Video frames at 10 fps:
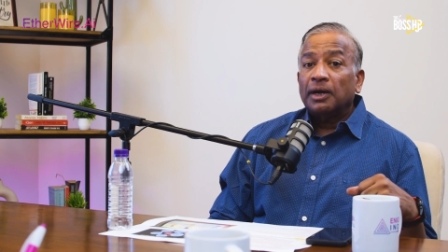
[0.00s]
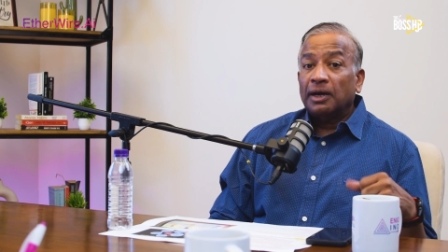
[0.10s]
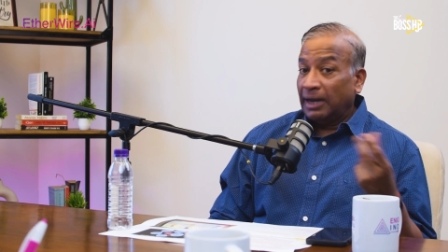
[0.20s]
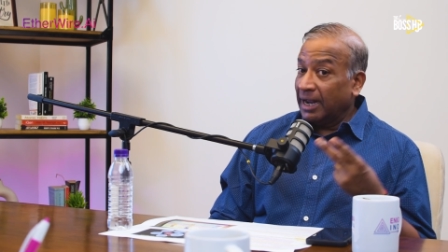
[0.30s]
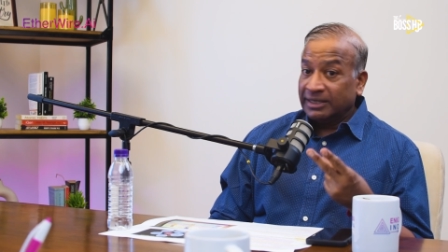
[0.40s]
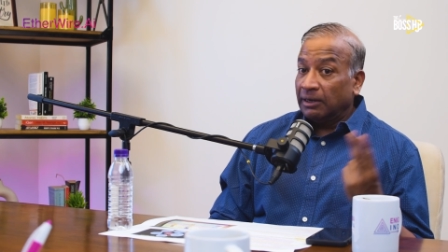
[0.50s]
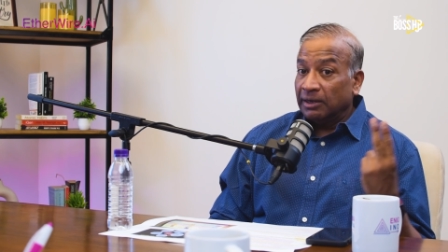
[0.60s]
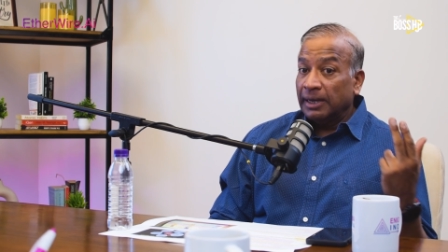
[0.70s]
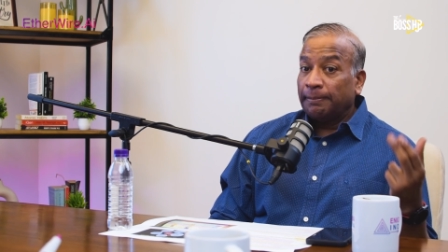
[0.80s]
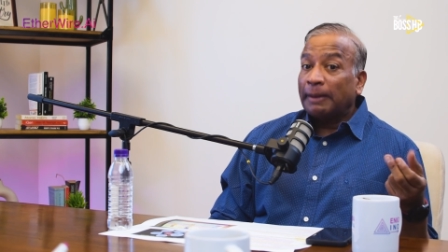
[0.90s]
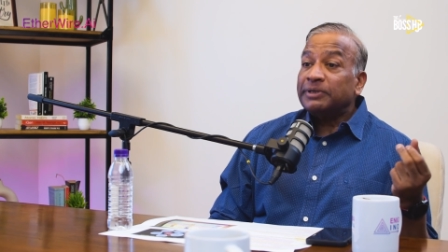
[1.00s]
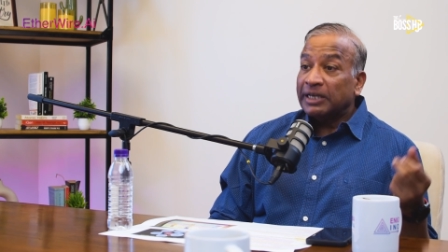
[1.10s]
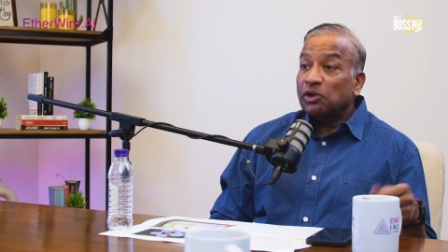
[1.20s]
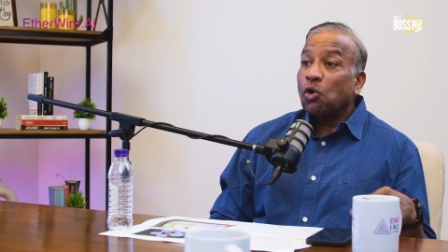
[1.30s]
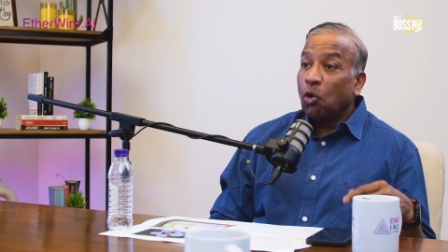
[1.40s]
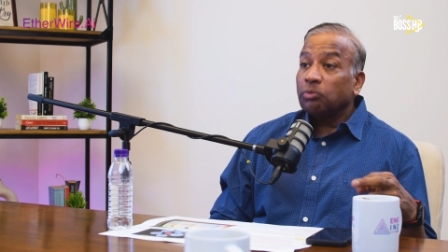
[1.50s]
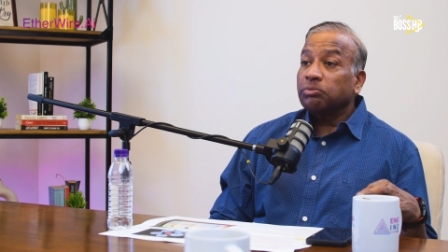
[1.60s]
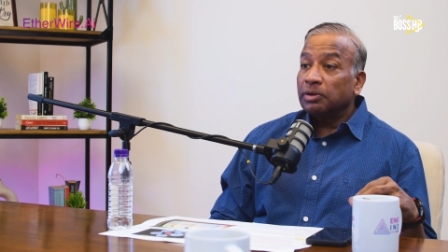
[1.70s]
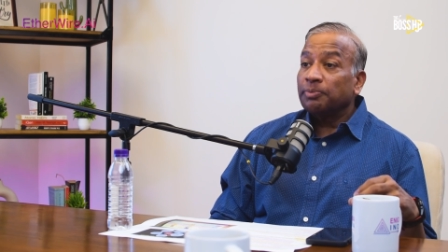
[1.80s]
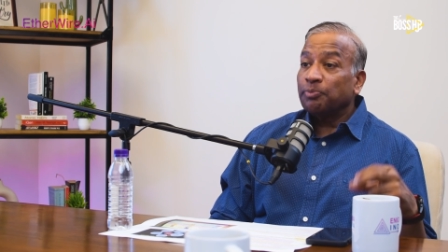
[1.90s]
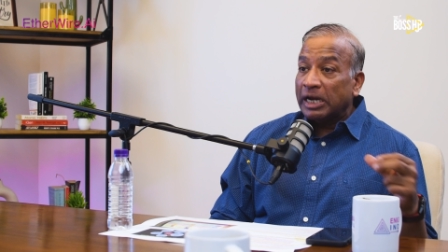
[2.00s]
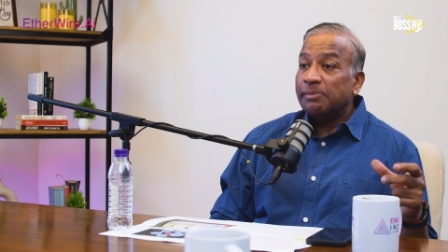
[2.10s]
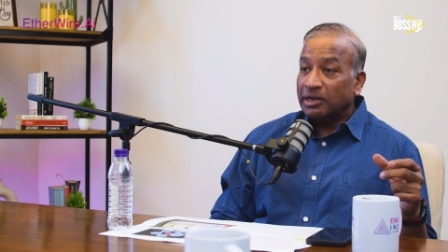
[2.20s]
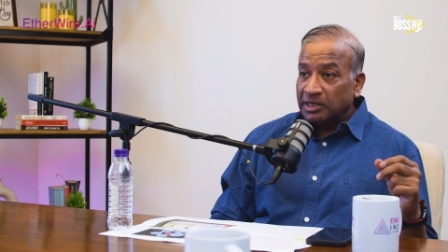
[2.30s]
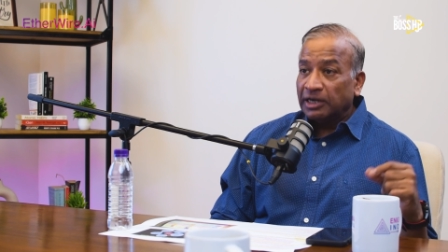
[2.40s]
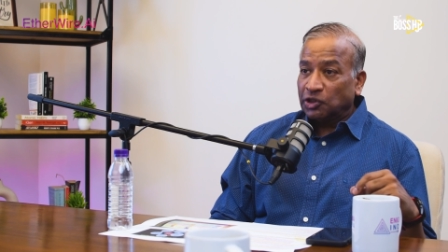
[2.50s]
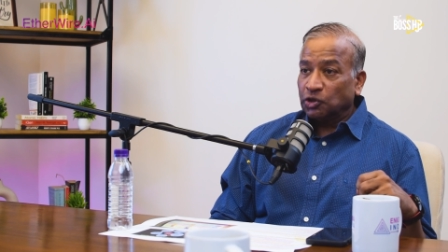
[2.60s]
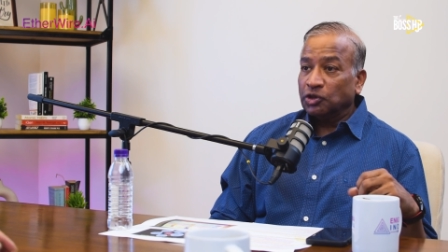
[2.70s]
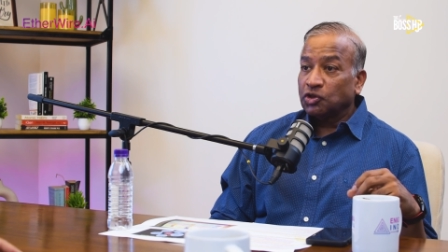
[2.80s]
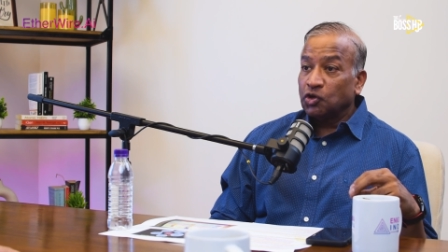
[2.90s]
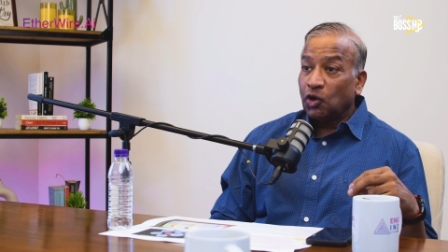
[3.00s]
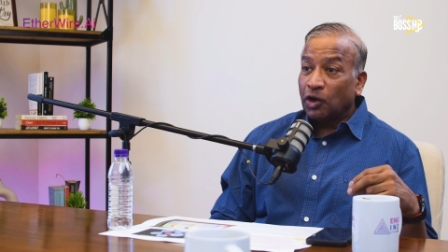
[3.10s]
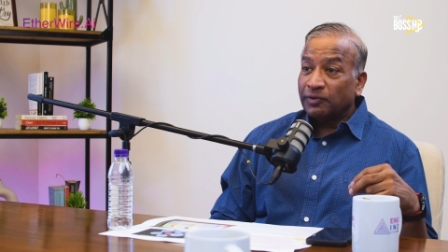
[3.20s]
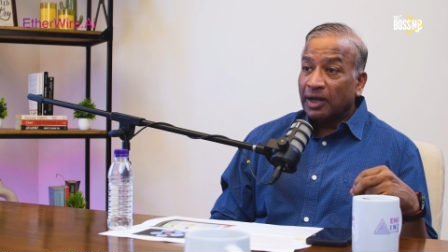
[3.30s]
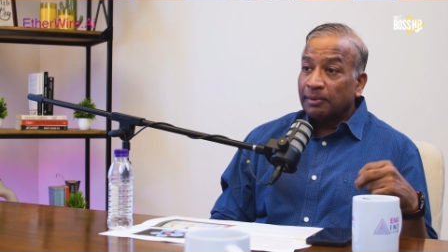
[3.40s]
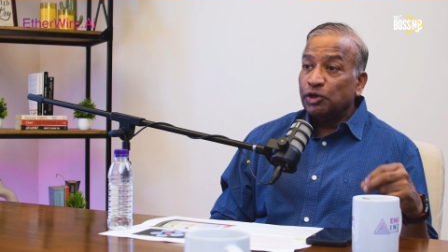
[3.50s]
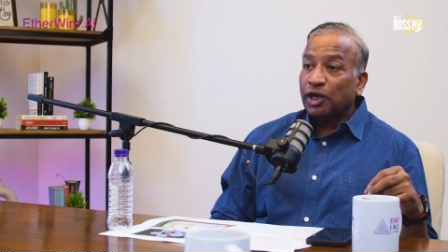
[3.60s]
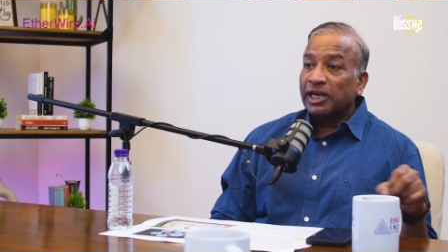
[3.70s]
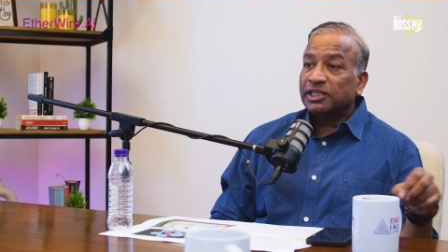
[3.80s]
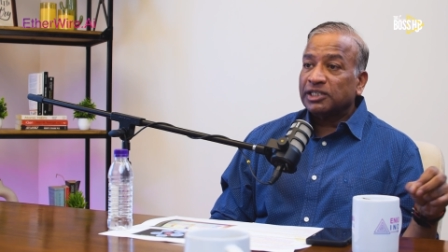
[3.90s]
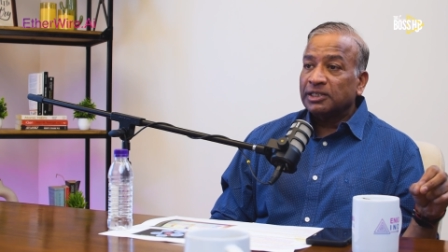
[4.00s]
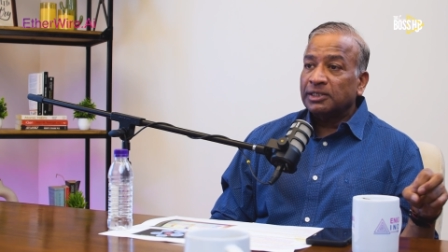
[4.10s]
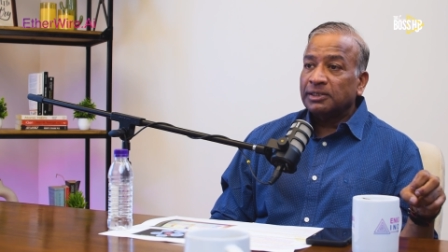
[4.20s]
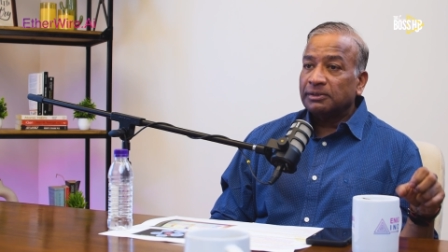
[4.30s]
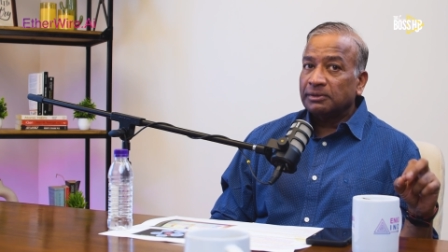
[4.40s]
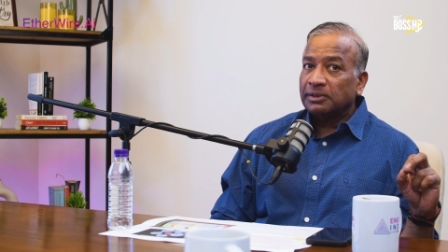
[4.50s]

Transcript: Uh, like I said earlier, Pepsi and Coke mm. pretty much understood. So a lot of their communication